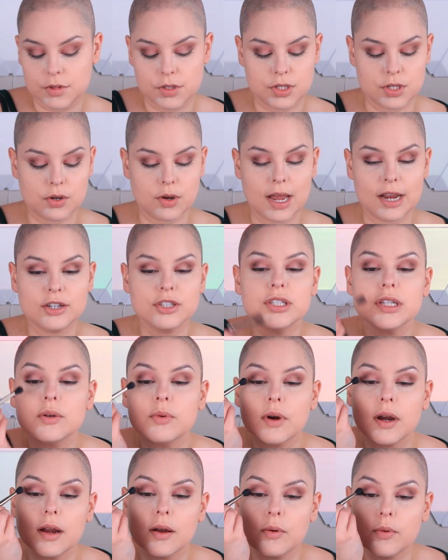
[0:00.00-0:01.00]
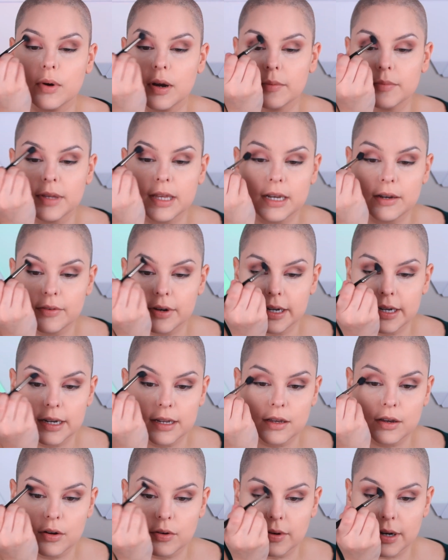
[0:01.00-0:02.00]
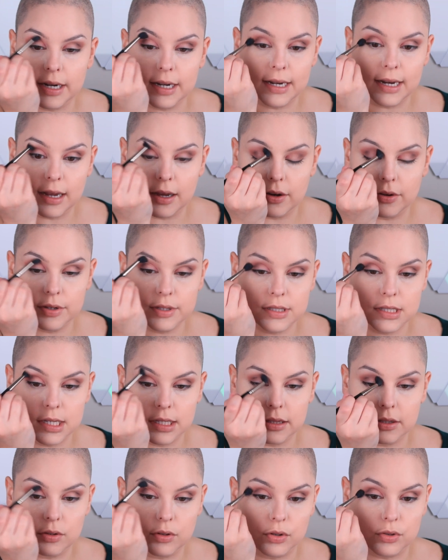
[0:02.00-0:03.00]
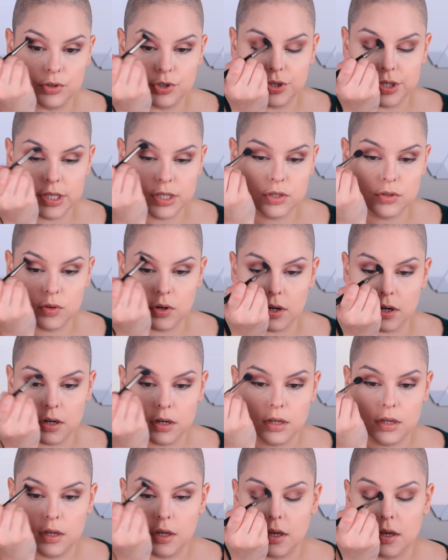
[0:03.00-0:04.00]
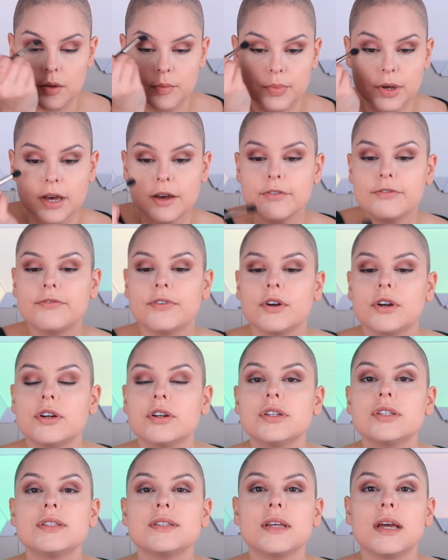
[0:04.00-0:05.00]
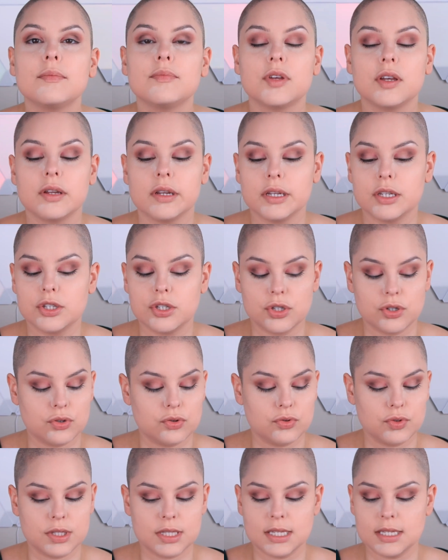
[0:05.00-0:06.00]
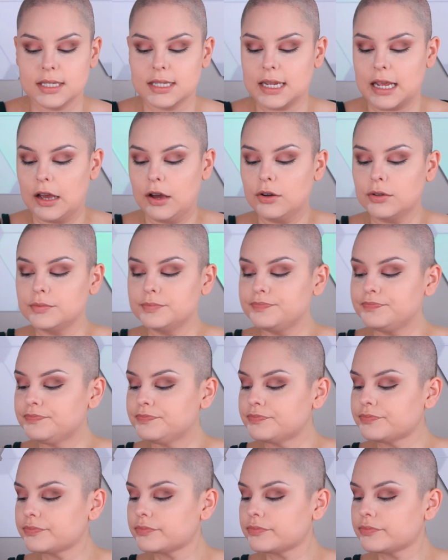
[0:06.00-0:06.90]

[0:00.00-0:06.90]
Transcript: So actually where I'm getting ready to go right now is like the grocery store. But first, I'm going to sit down